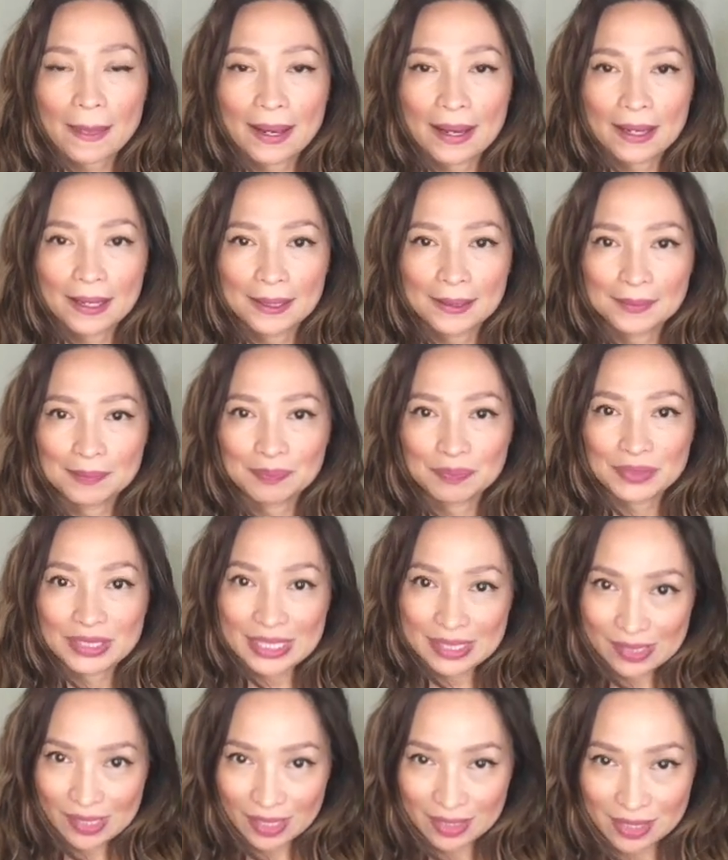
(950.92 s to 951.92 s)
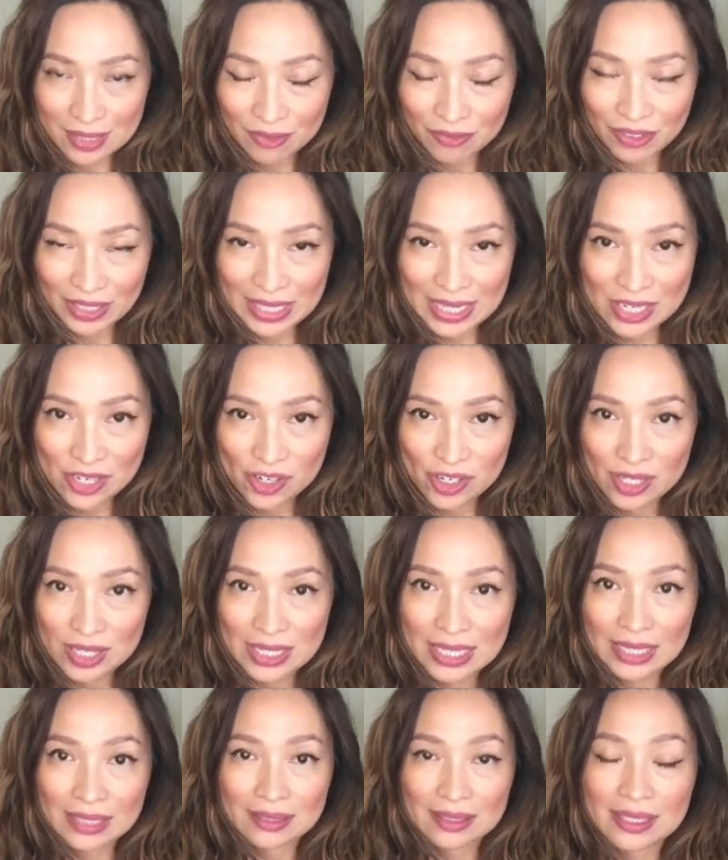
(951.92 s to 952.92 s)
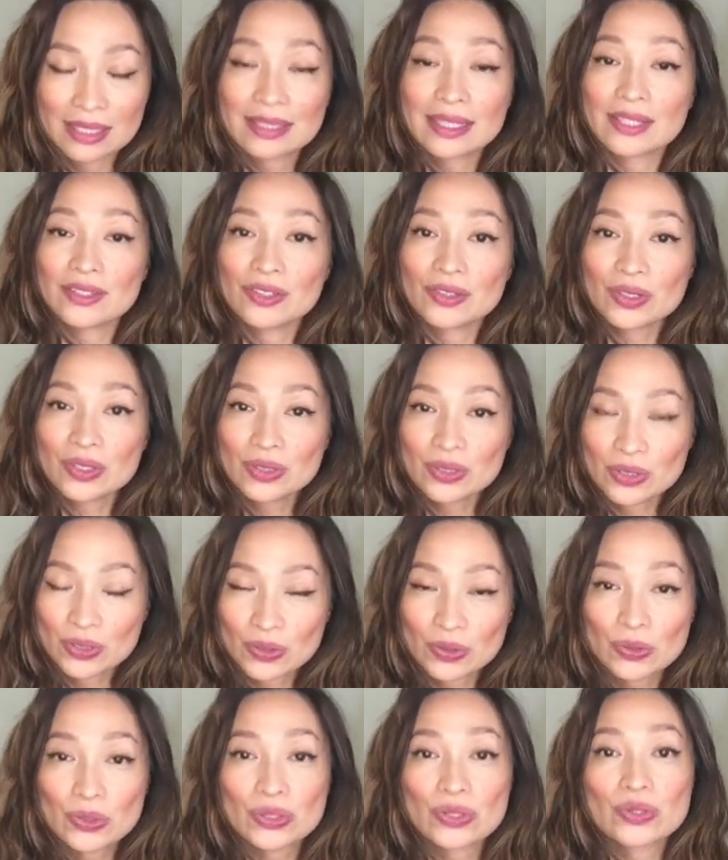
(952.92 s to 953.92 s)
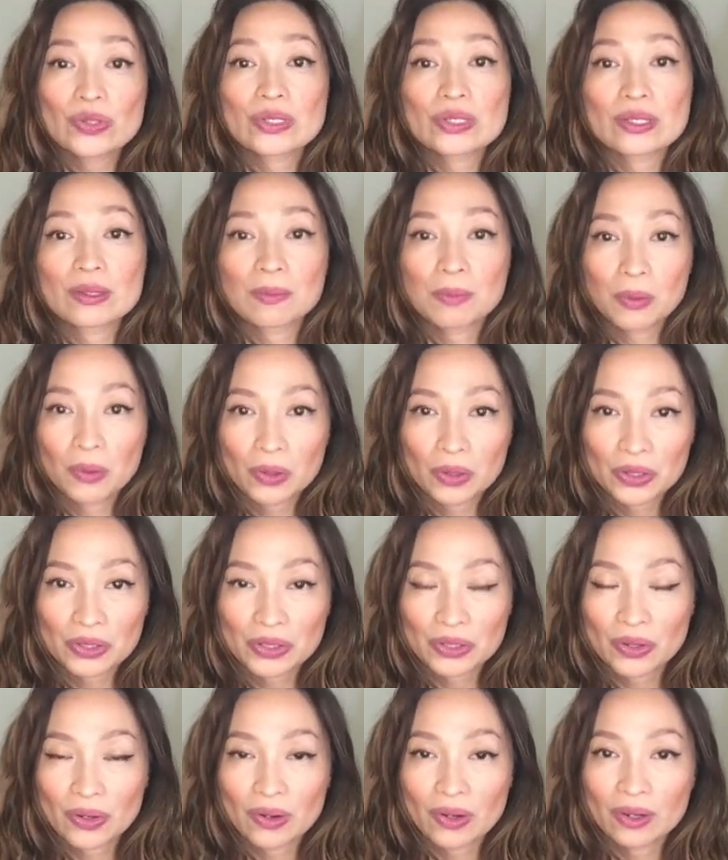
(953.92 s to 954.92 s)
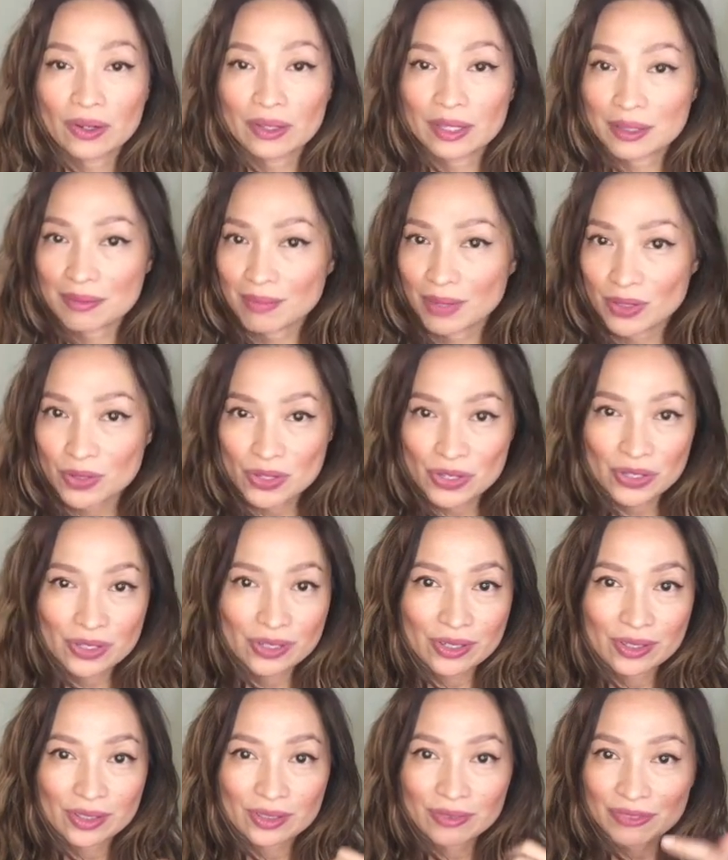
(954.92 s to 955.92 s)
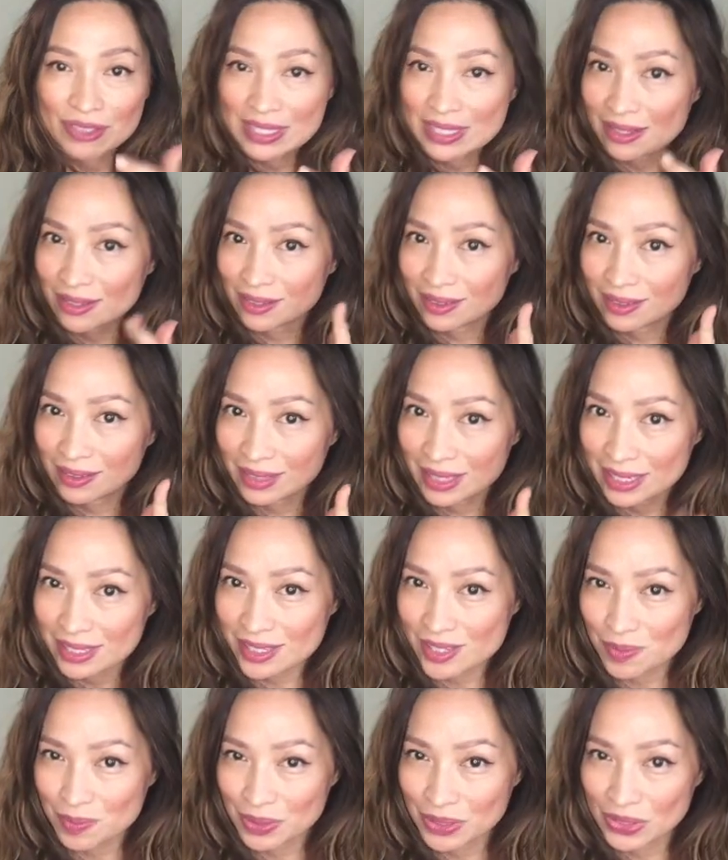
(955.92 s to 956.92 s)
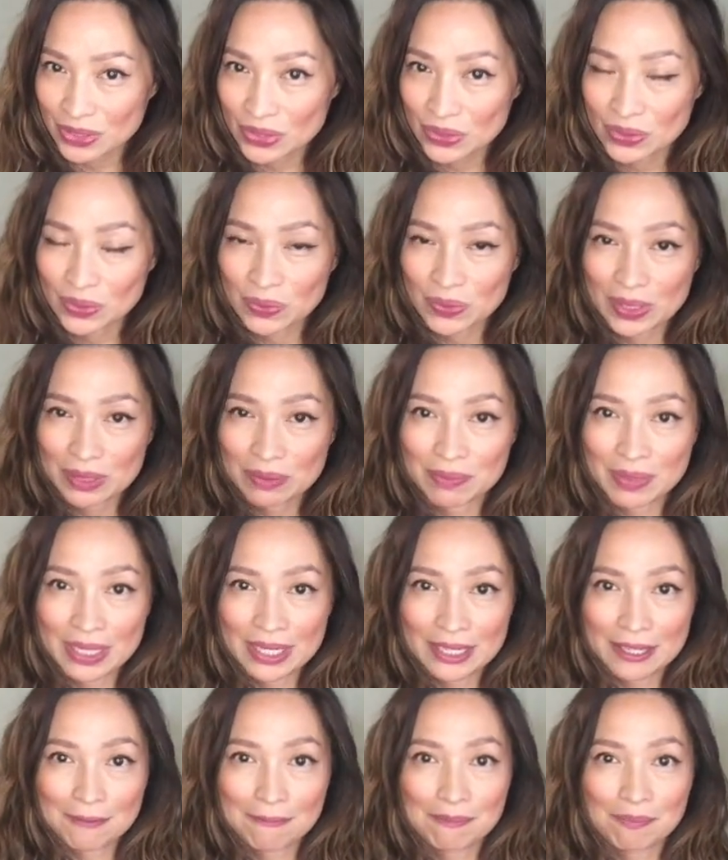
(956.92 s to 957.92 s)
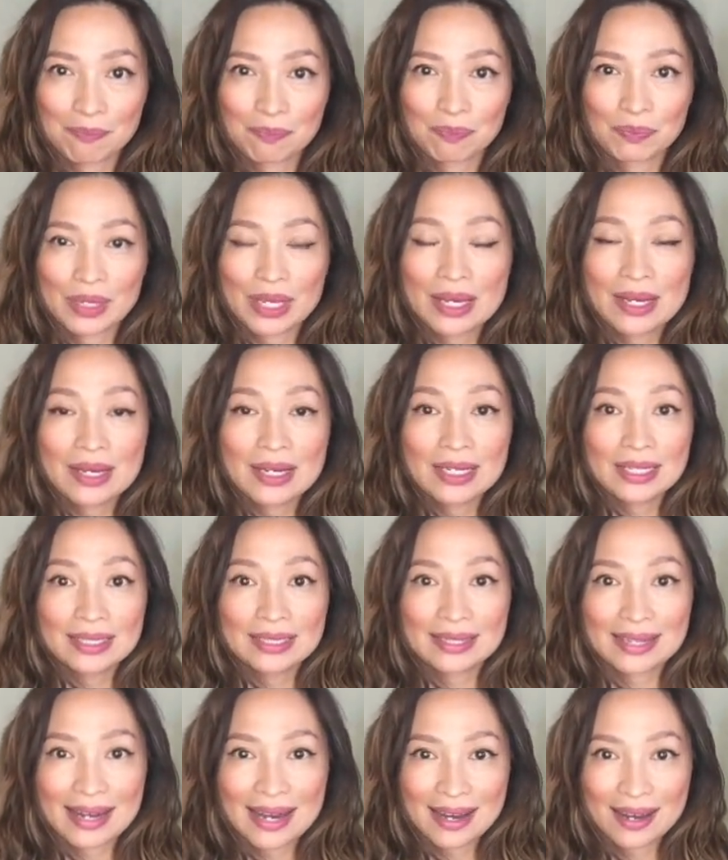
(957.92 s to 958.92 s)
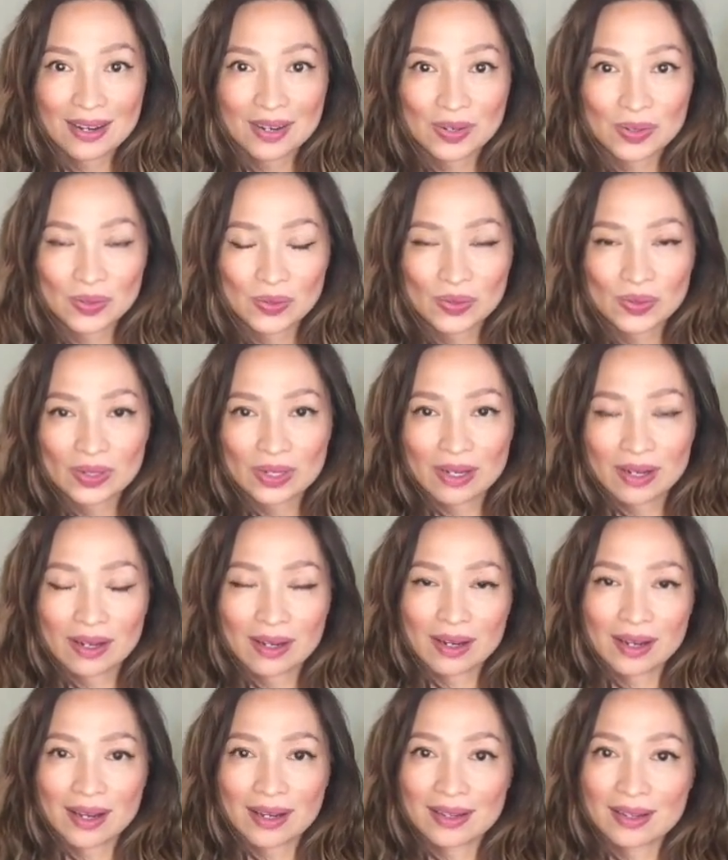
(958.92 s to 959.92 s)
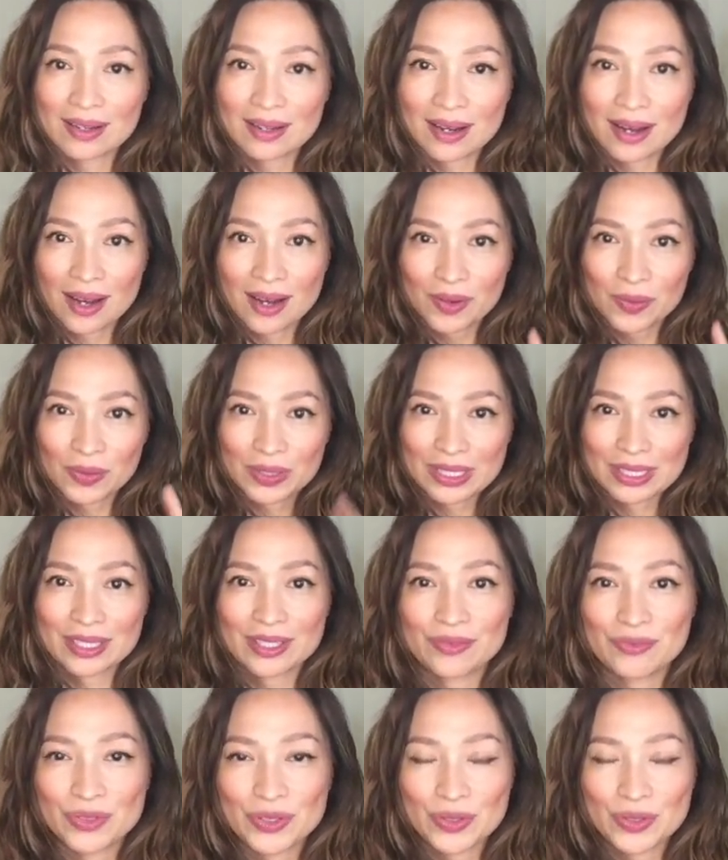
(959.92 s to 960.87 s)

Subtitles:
detoxification technique that you can do to support your emotional, physical, and spiritual well-being. Now, I want to give